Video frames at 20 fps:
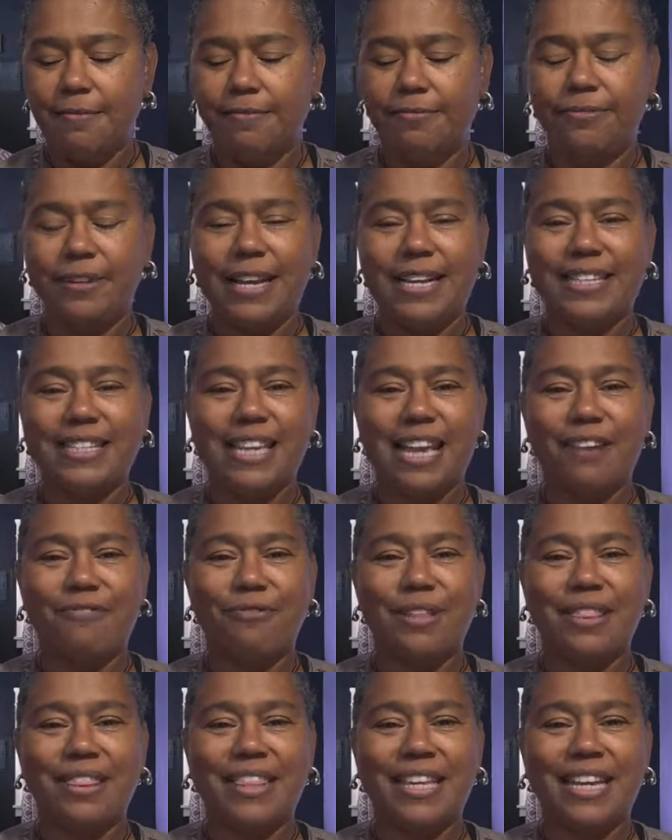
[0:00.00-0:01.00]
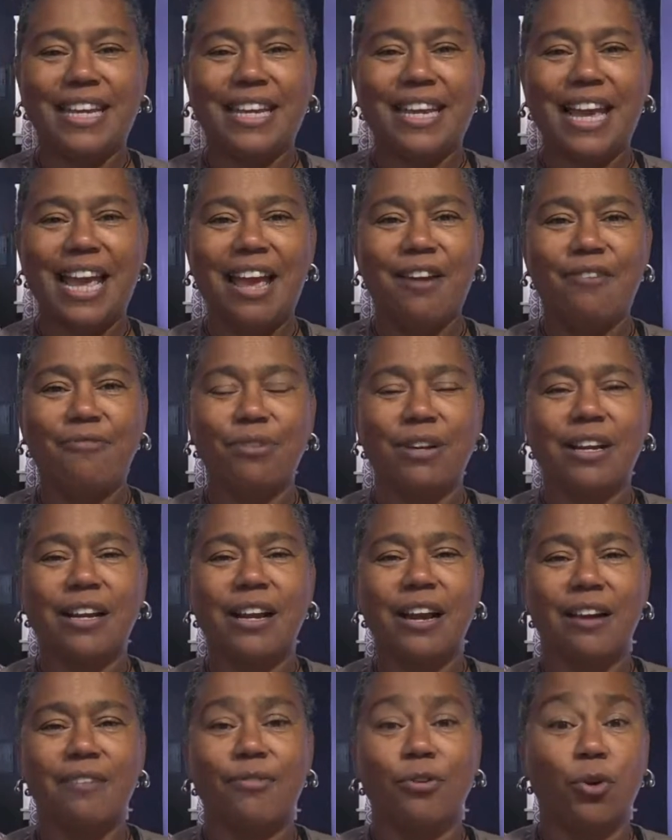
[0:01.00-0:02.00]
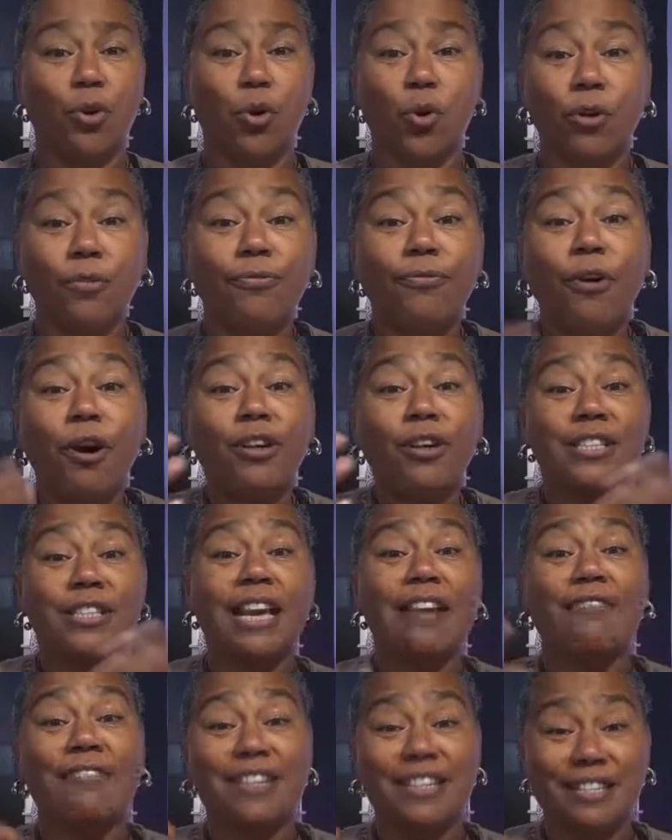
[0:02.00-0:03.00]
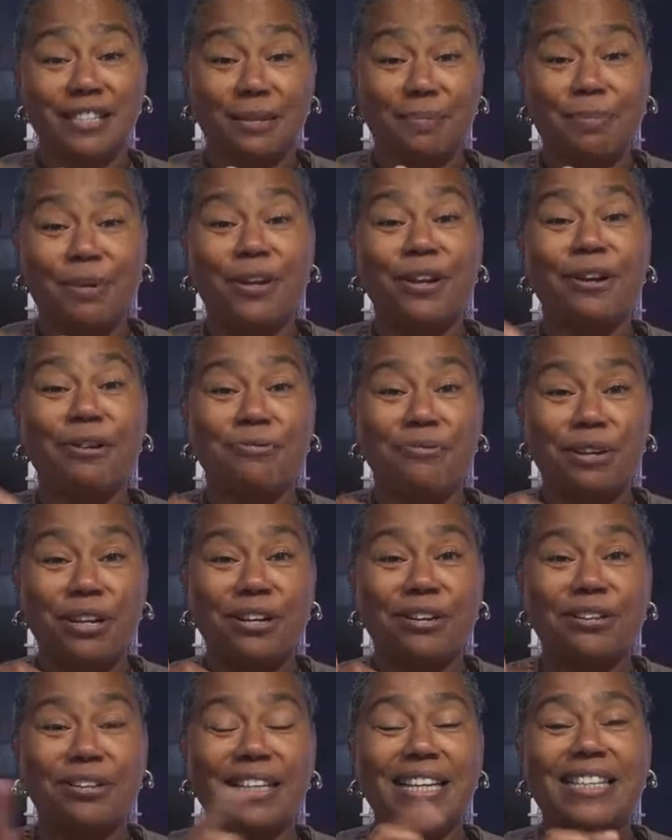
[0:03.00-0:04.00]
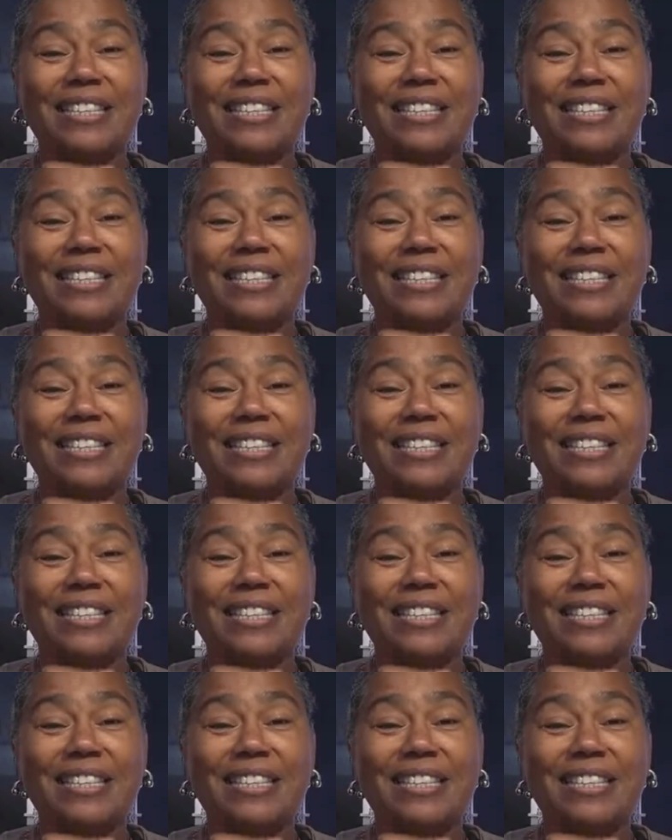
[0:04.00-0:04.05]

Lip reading: face everything and recover, or false evidence appearing real.